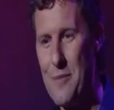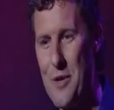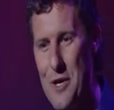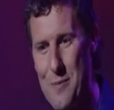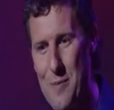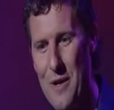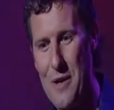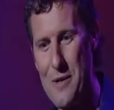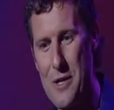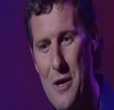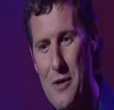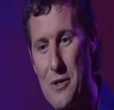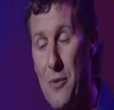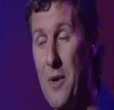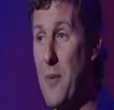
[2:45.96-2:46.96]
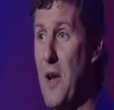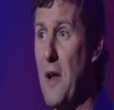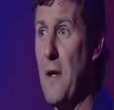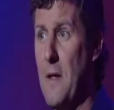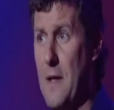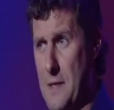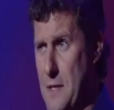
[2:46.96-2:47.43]
him the hospital I was going to, and he went,
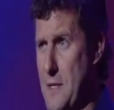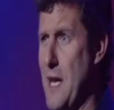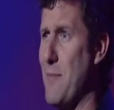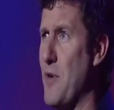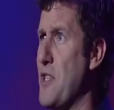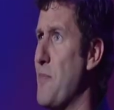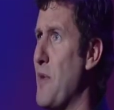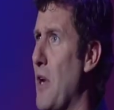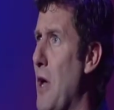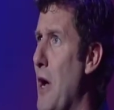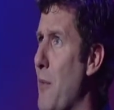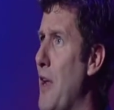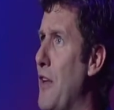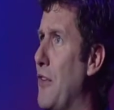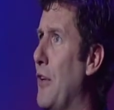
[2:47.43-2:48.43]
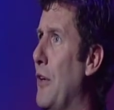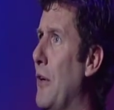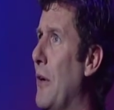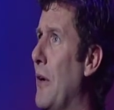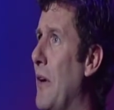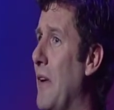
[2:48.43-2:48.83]
it's the same hospital I went to.